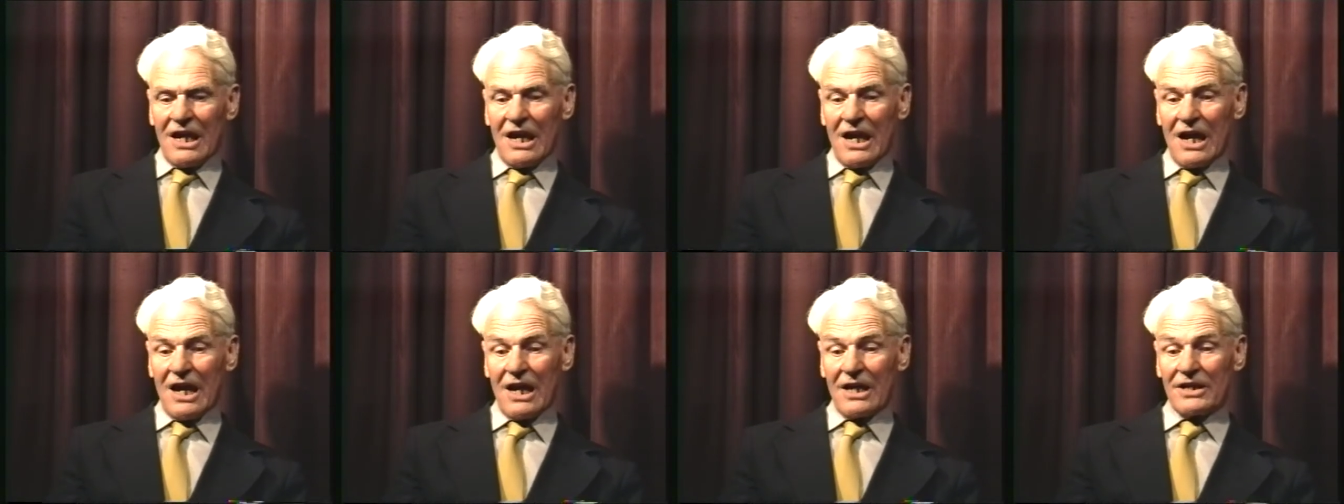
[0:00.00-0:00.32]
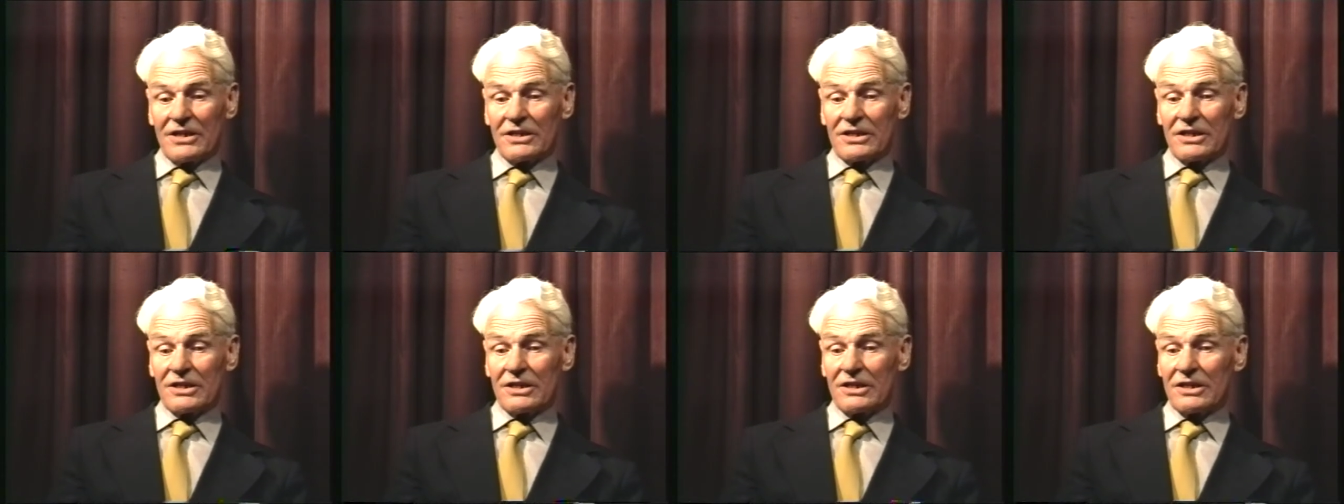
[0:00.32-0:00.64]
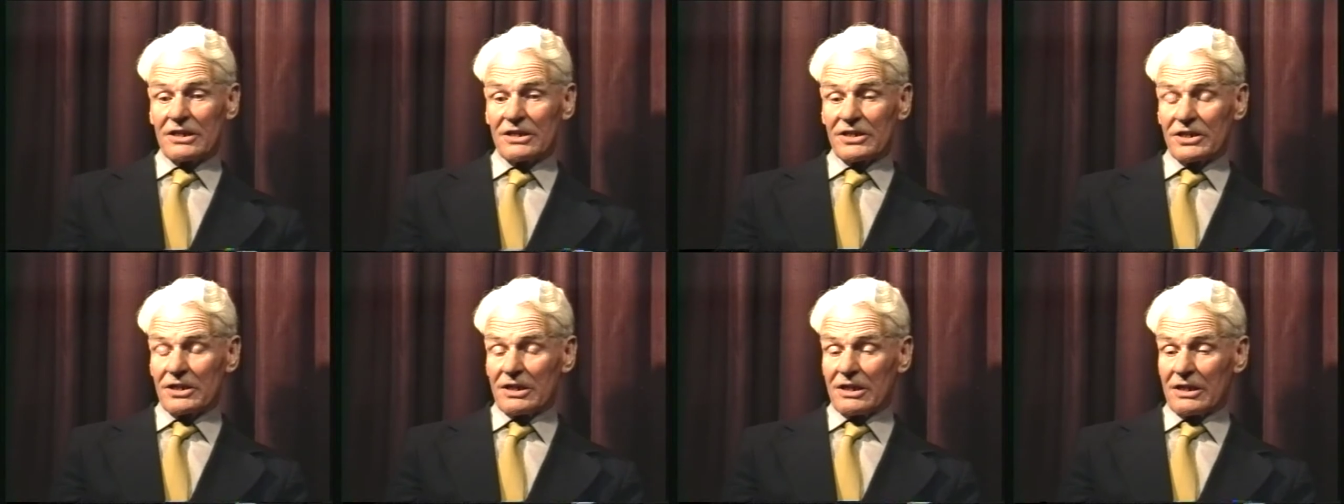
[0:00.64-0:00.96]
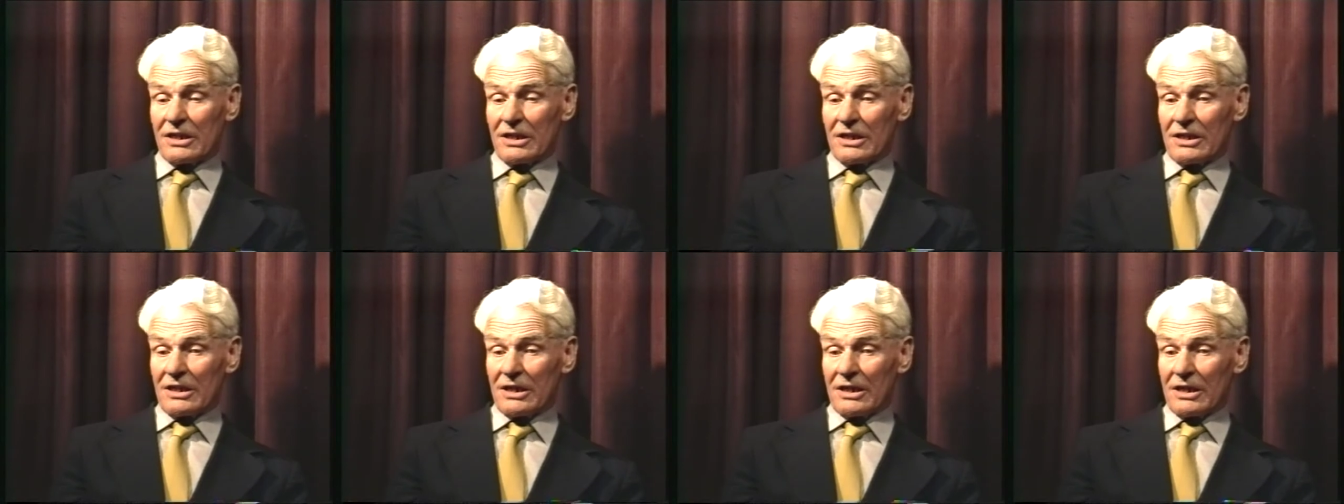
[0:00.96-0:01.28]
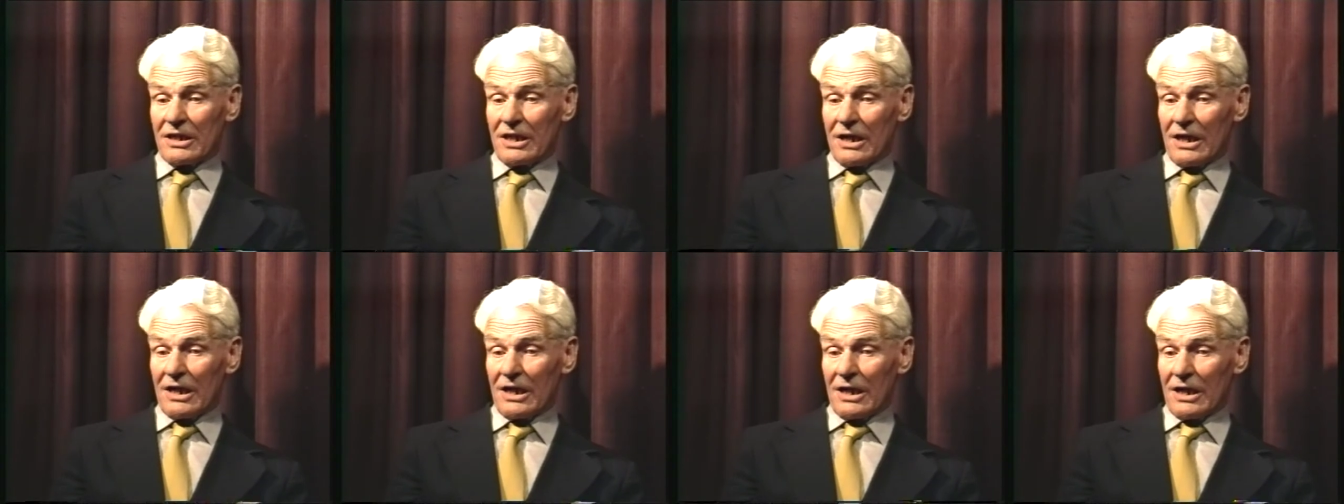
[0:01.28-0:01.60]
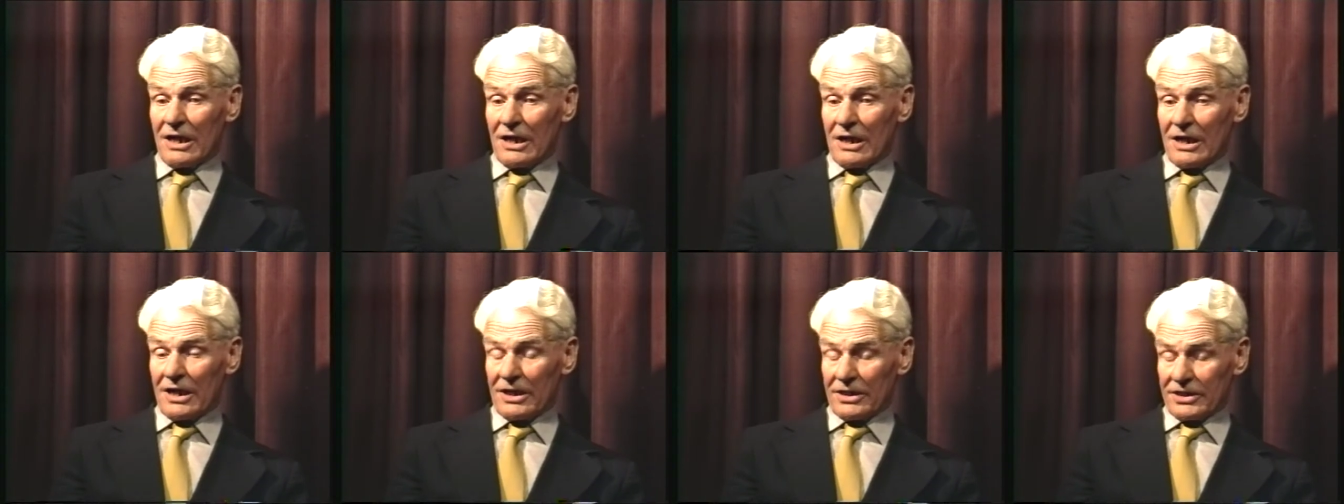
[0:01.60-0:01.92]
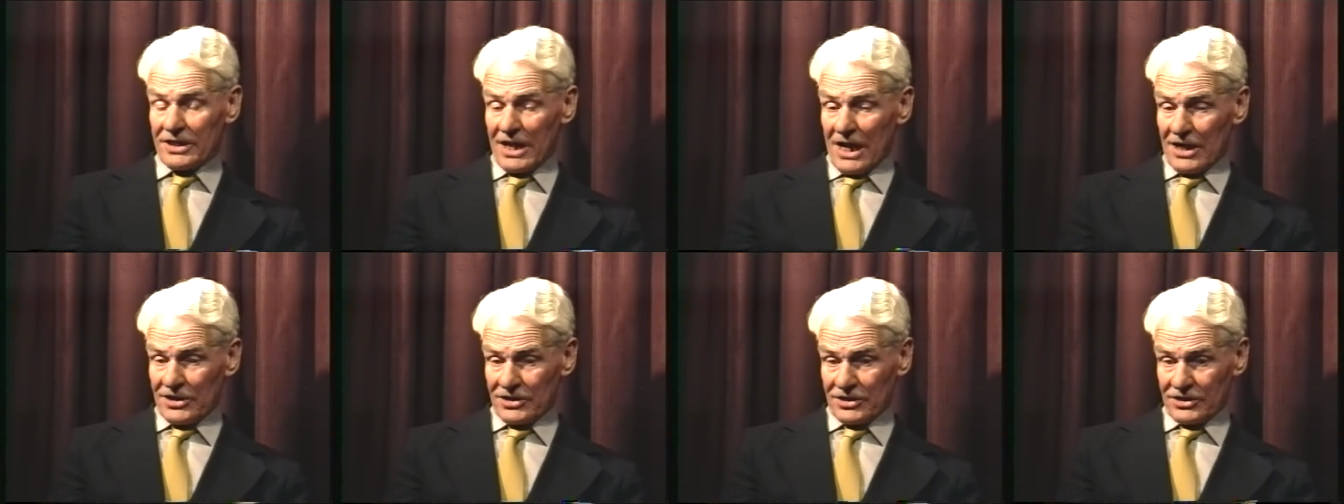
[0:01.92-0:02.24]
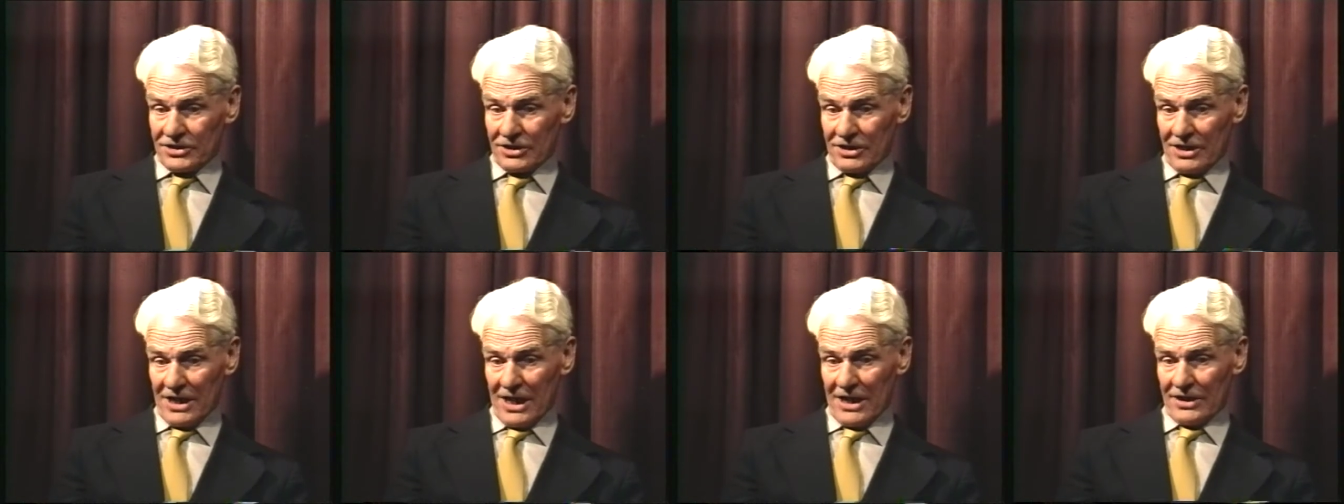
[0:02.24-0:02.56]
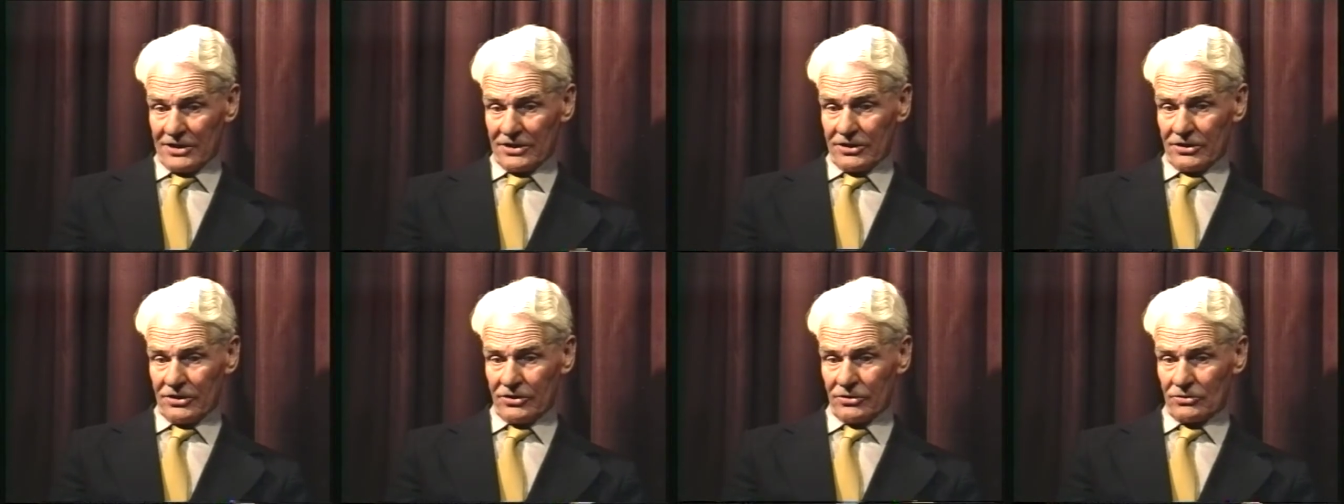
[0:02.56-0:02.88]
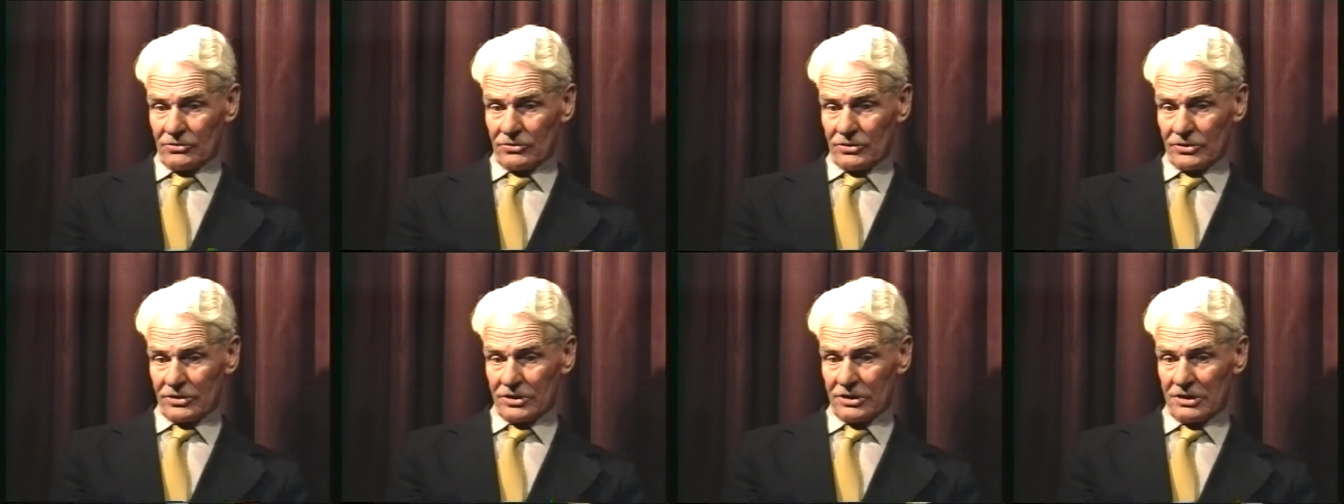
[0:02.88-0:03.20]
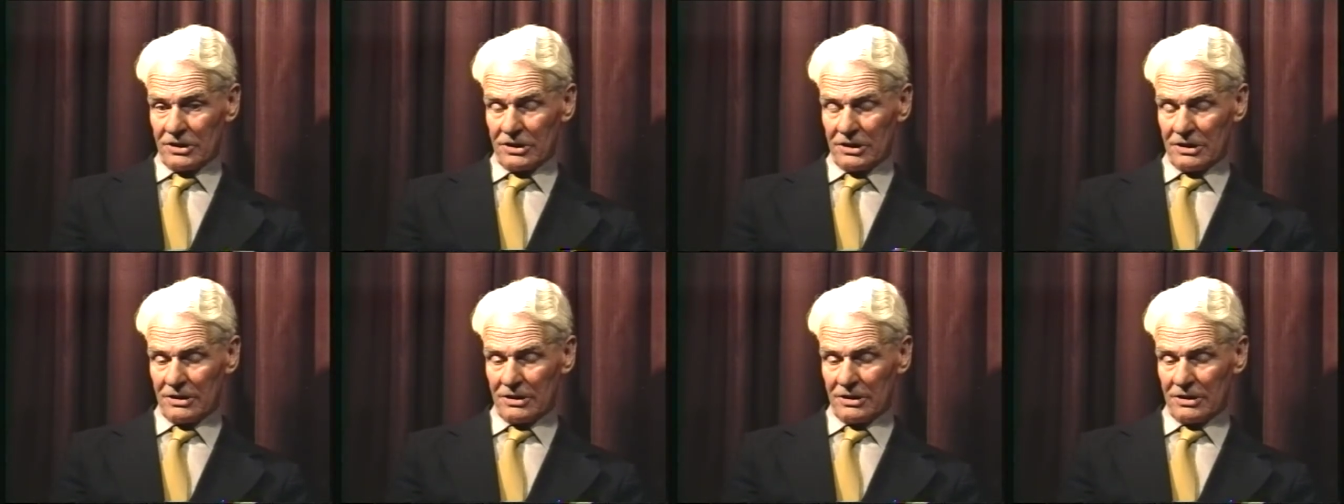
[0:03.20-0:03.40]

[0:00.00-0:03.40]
And attached to that thought,